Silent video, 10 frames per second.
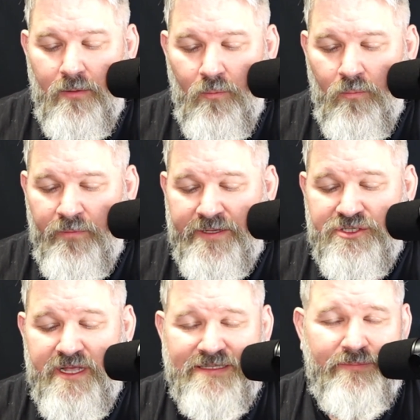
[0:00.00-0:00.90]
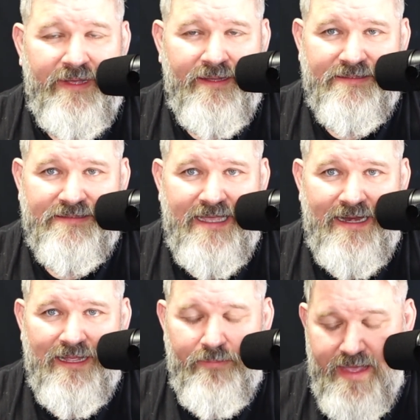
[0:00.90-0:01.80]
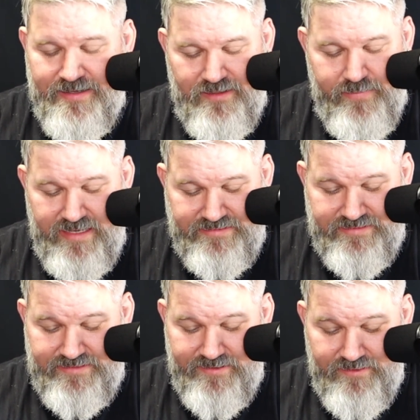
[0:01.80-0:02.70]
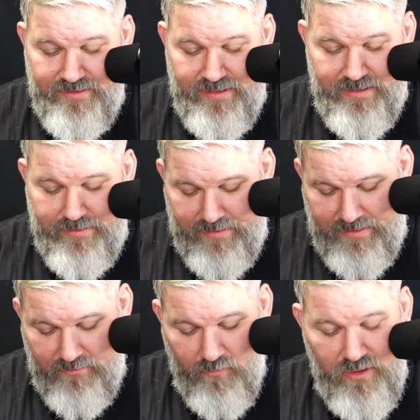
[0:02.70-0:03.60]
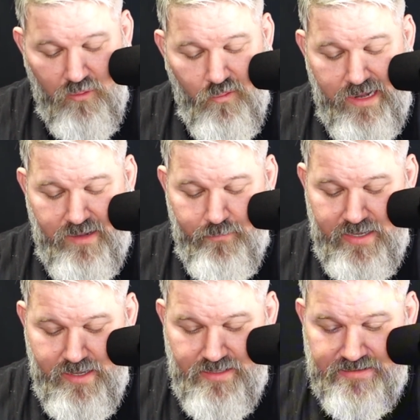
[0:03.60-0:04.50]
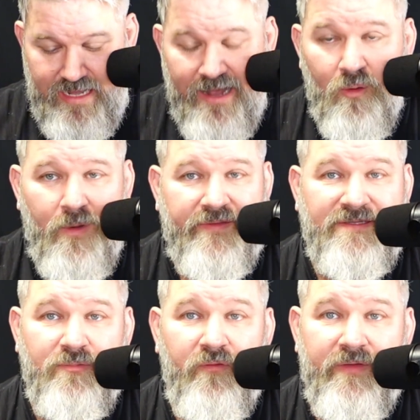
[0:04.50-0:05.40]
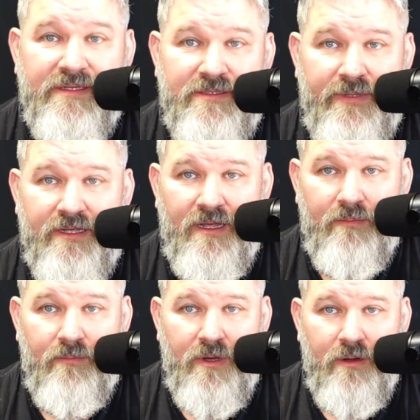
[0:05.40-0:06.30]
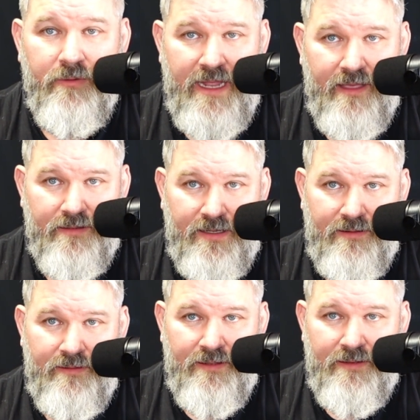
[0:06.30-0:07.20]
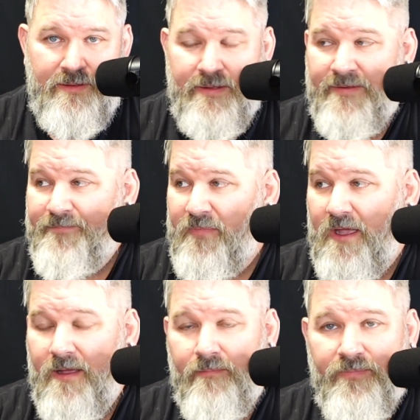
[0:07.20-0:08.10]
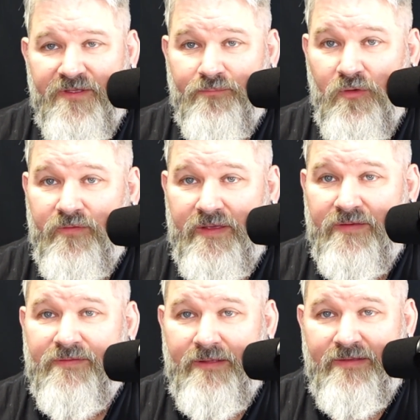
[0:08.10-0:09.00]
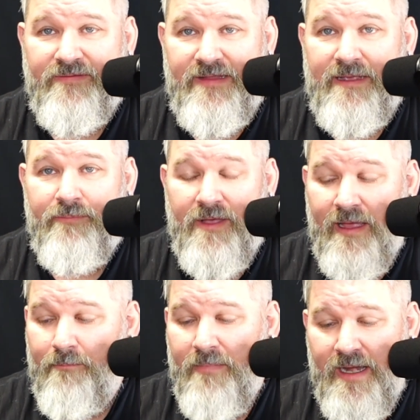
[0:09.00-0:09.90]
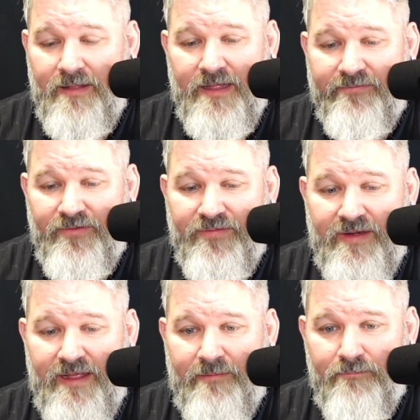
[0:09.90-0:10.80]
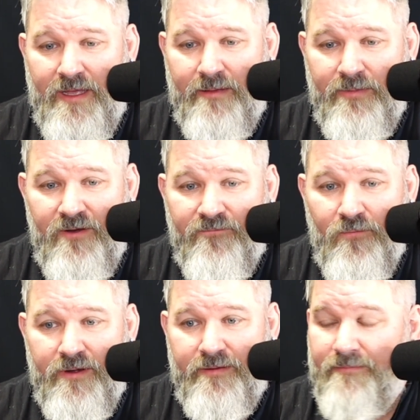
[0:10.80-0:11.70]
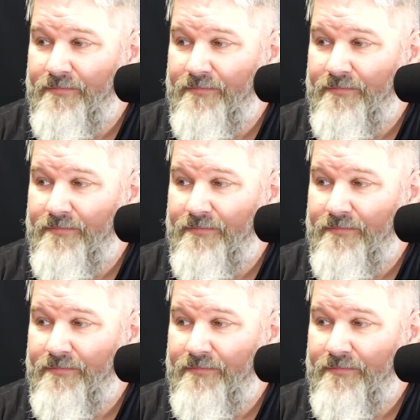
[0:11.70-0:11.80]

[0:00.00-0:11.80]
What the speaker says: these checks and balances got to get back to the basics here and real quick, because I don't want this movie to become a reality. This movie is deep on many levels, and I'm here for it.